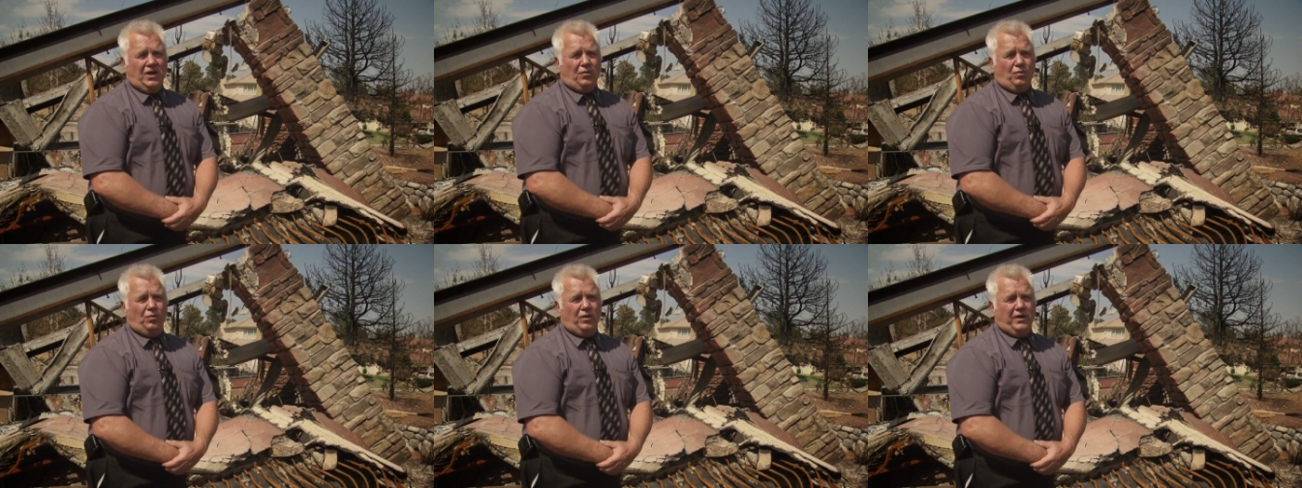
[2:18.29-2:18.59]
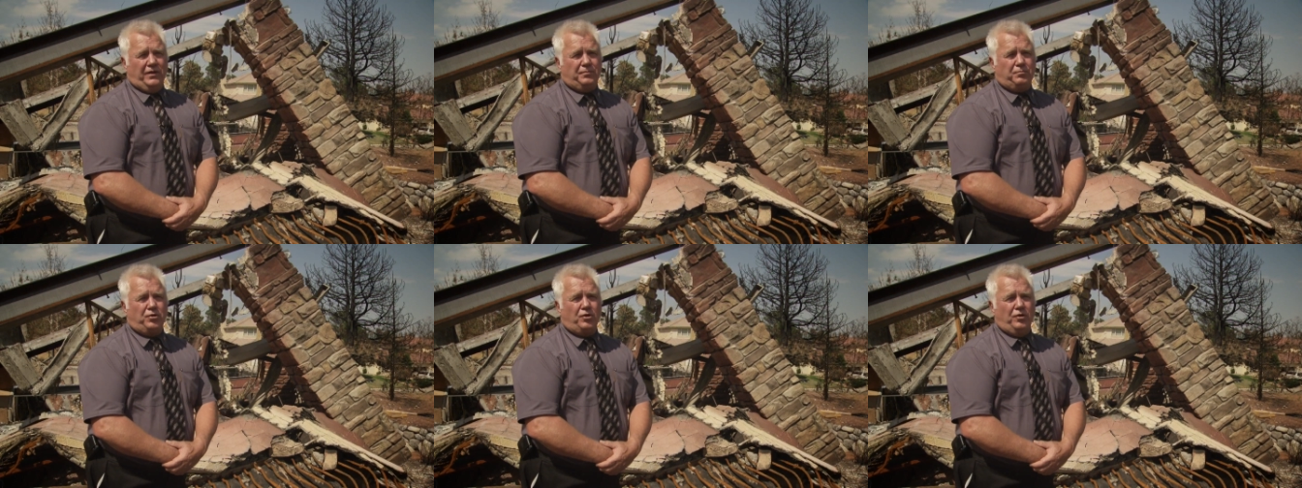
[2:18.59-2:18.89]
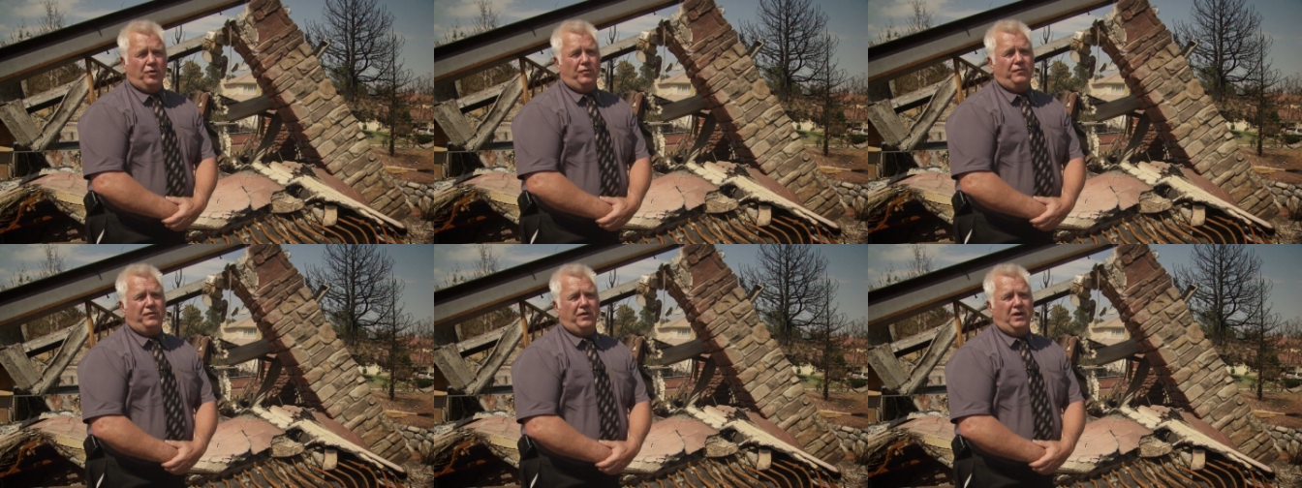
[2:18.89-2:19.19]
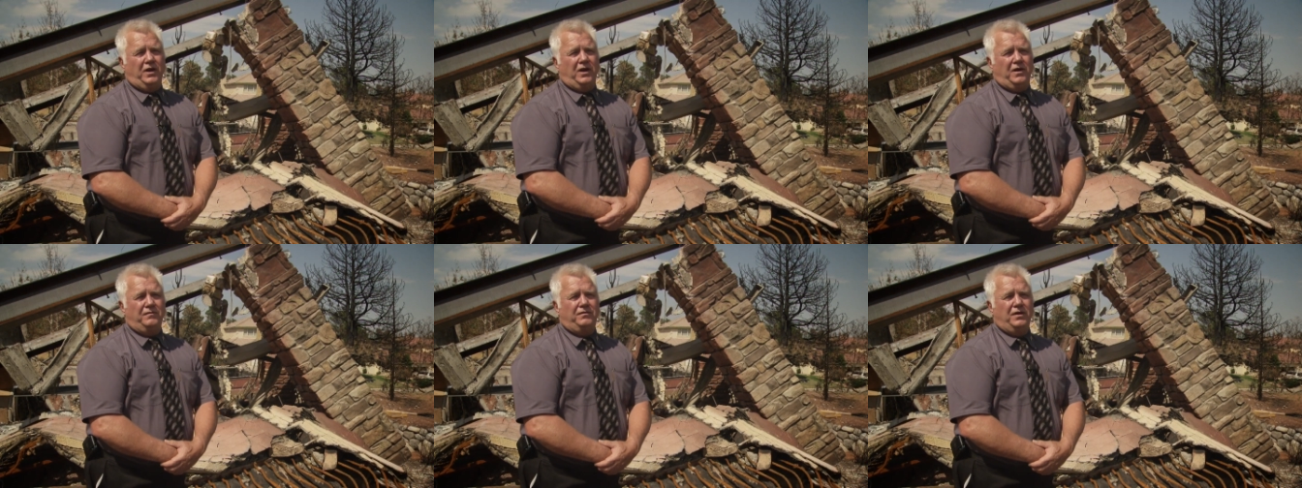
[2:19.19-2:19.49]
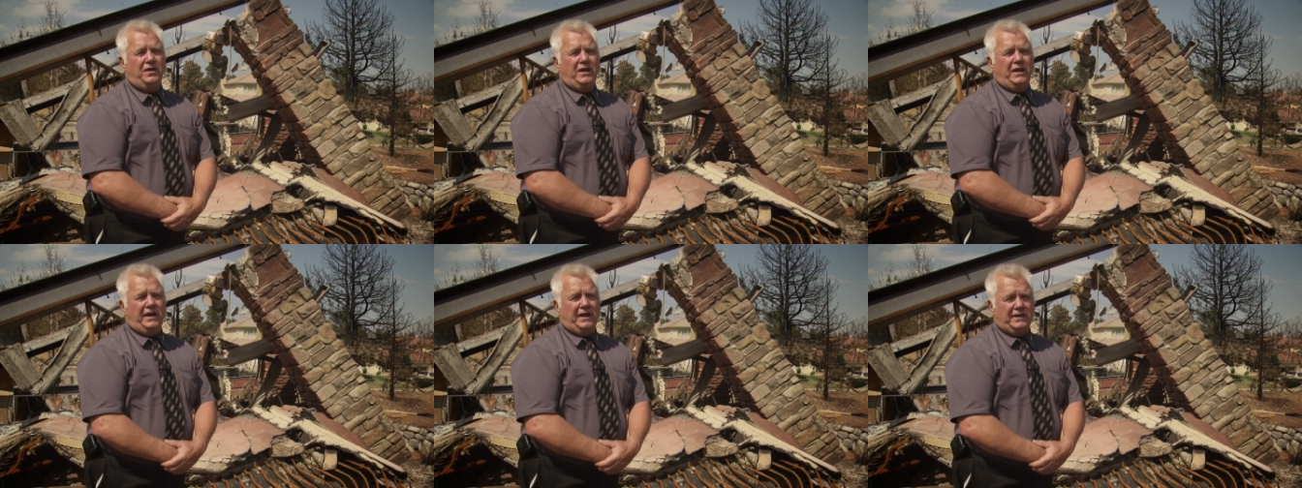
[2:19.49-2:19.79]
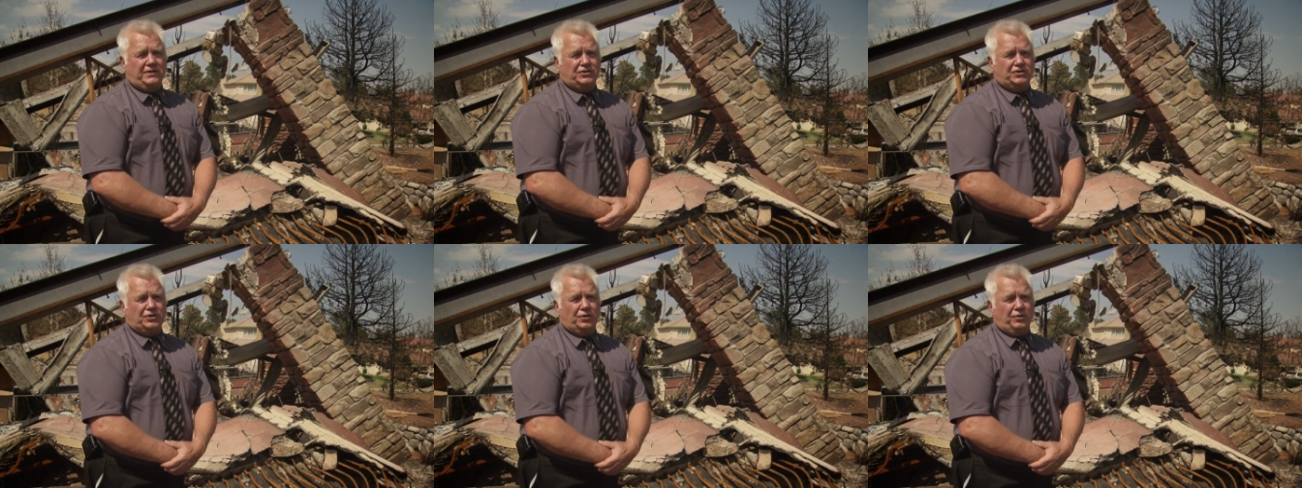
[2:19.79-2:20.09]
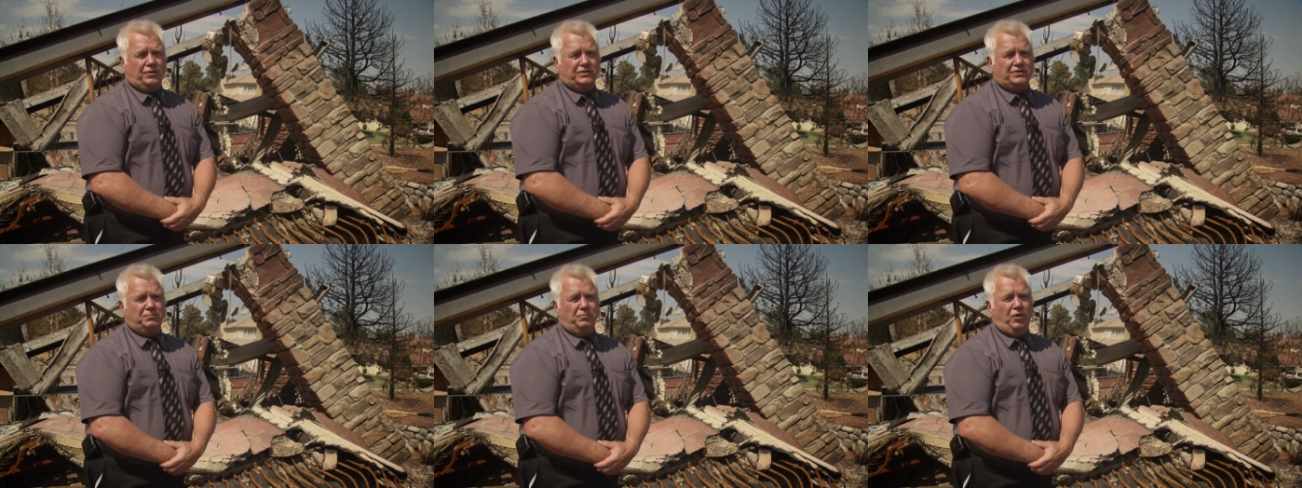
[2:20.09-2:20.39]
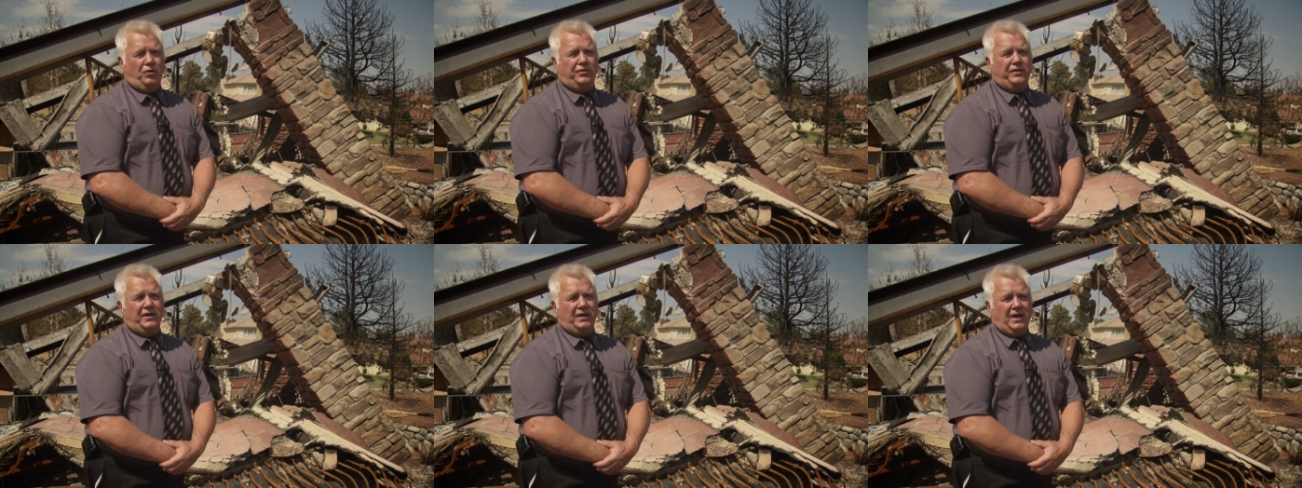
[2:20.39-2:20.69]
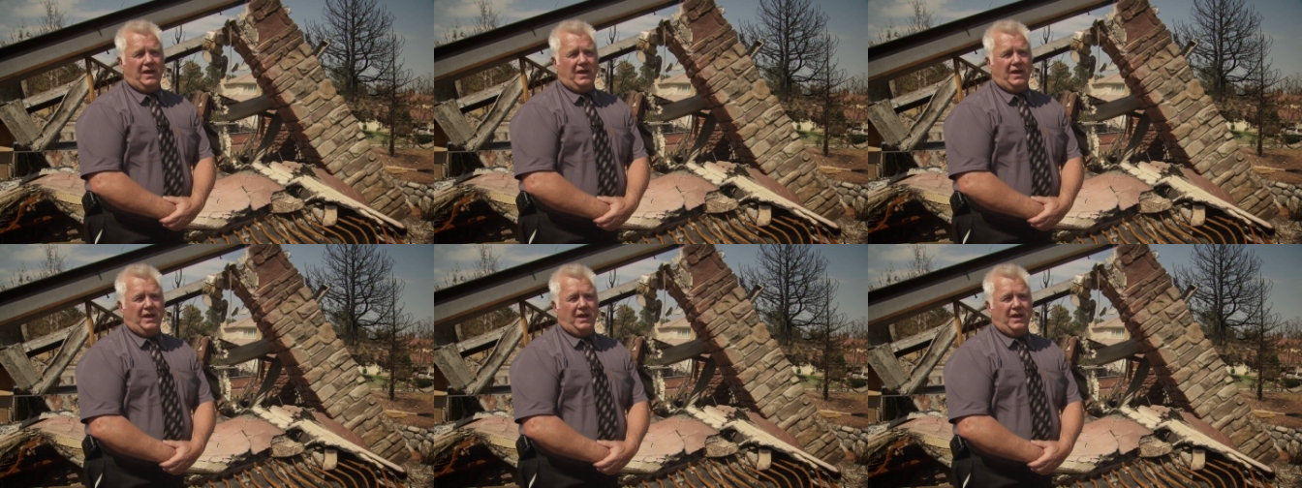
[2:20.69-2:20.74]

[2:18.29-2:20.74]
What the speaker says: with proof of insurance, both in